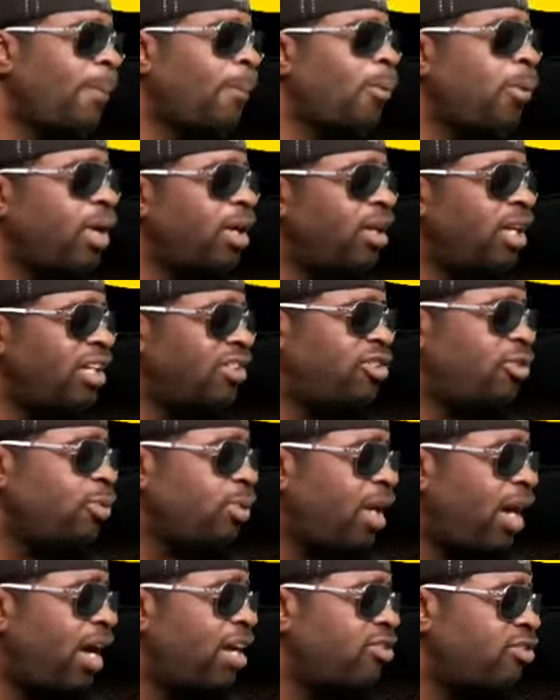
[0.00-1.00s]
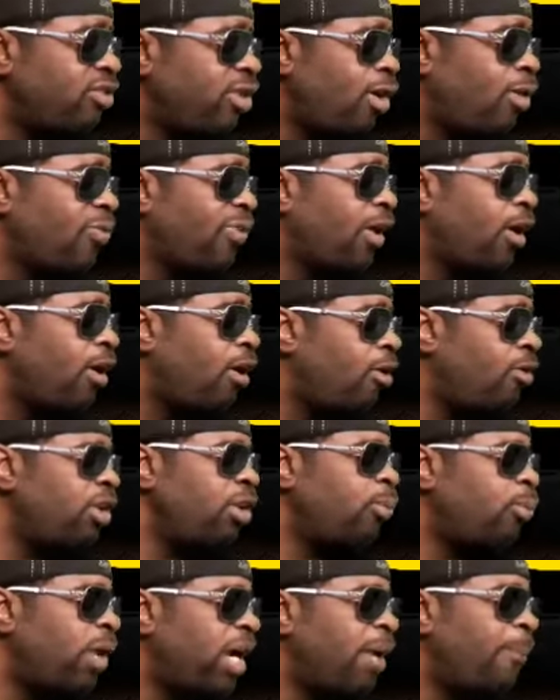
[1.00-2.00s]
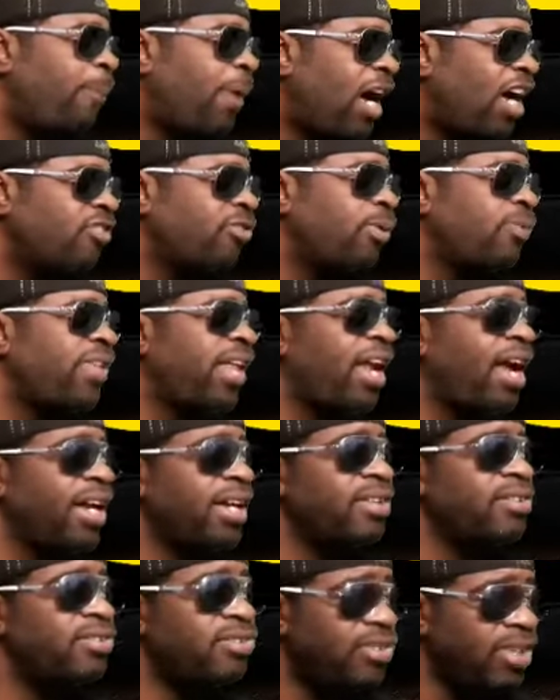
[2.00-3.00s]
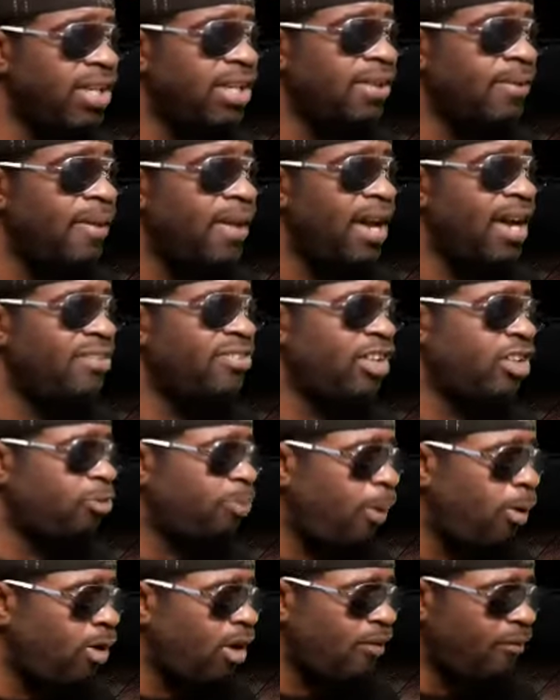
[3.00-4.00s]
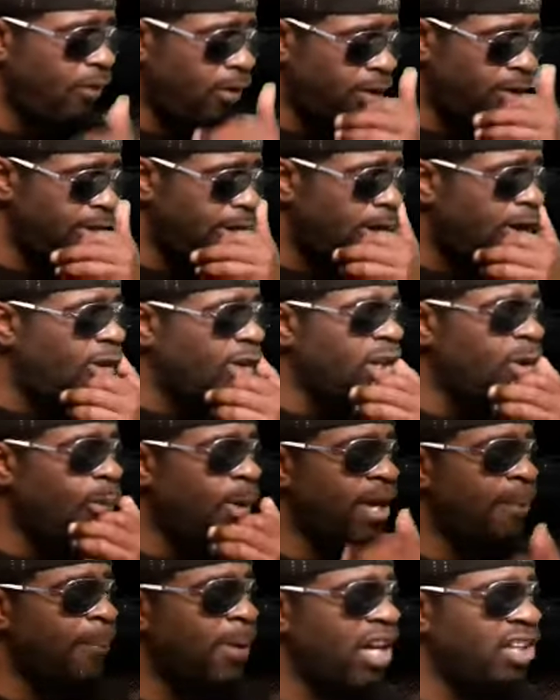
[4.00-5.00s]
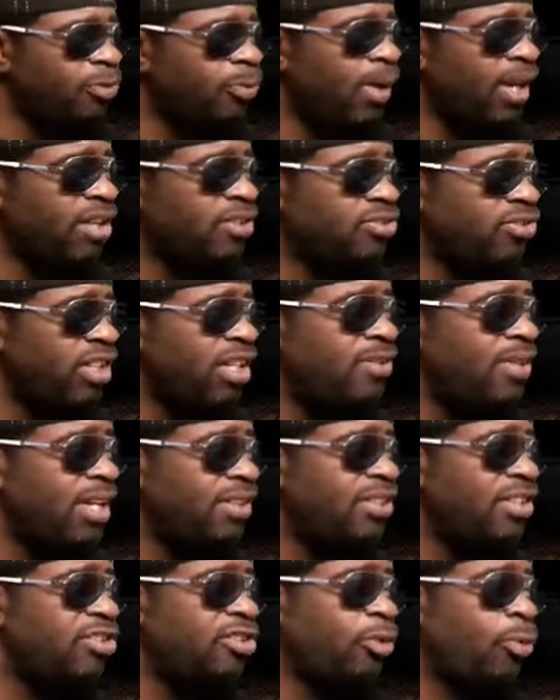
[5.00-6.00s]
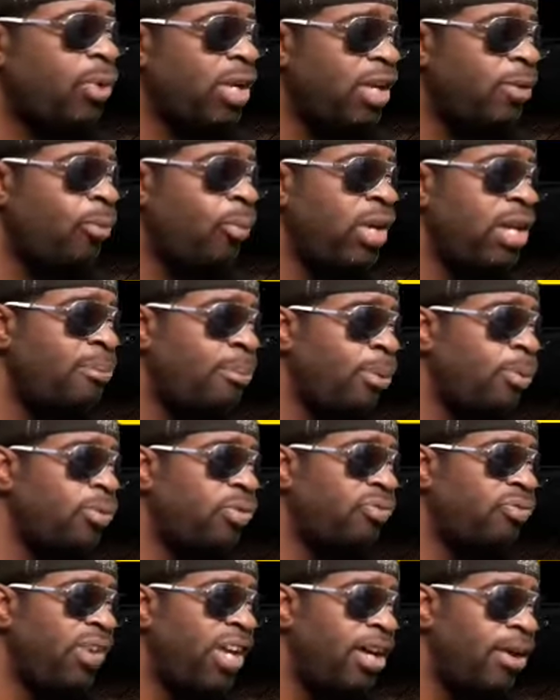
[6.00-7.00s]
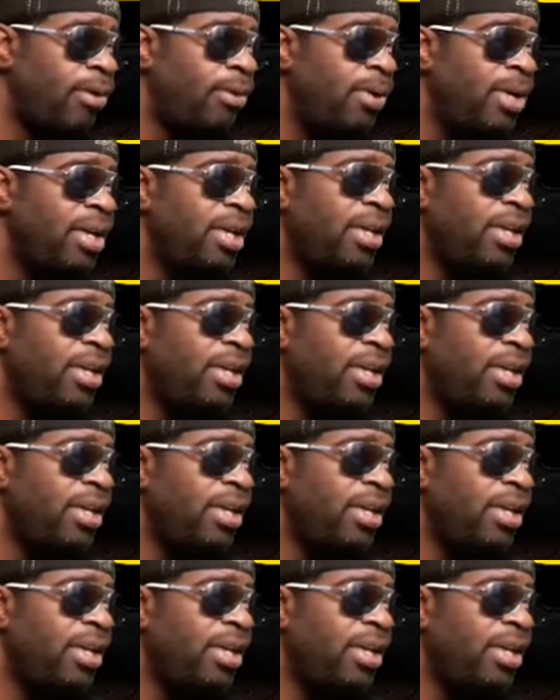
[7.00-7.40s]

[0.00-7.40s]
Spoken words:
I'm going to let you guys know the only way possible that I can see, as I spoke of earlier, the only way possible I can see that this Scream reboots fail